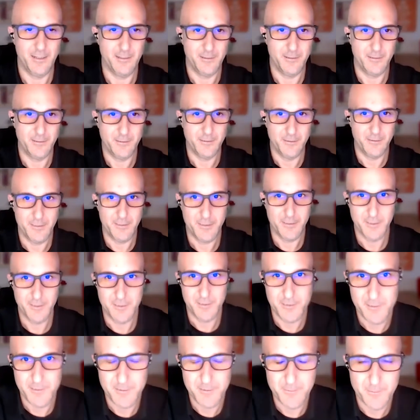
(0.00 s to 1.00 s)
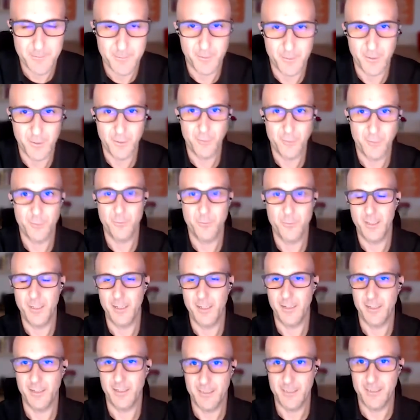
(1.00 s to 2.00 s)
this is going to be
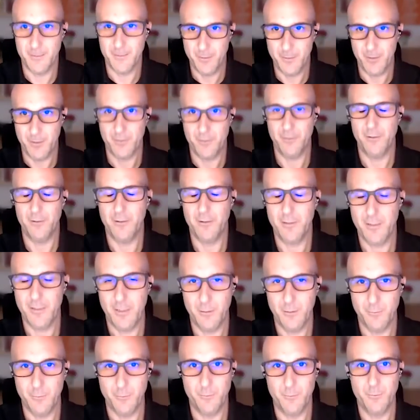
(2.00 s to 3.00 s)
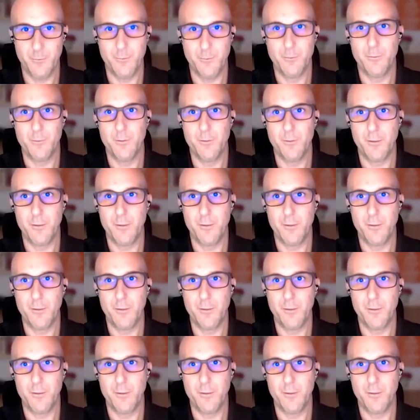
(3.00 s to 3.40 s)
an example of how